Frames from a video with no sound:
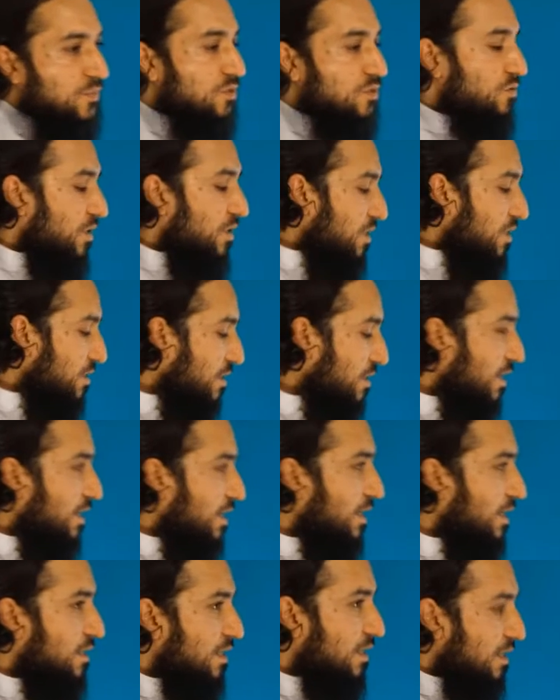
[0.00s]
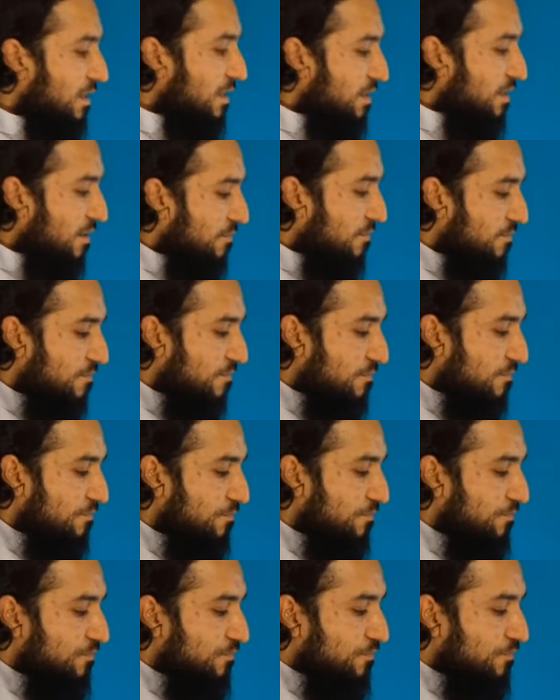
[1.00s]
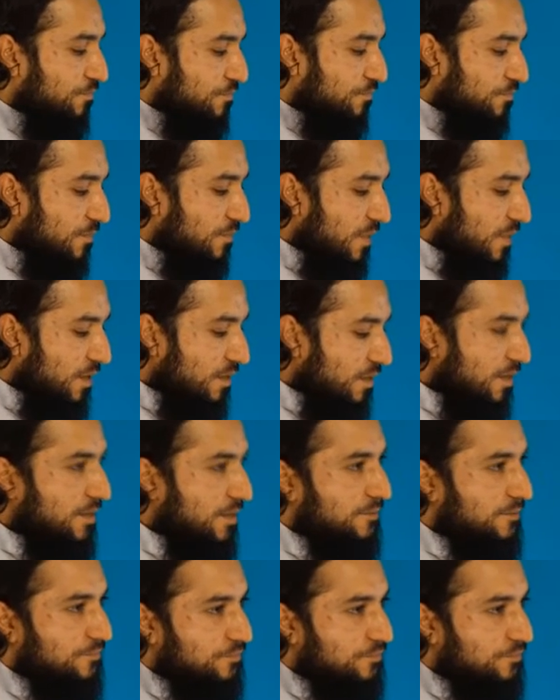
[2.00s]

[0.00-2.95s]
So it is a connecting letter. Okay.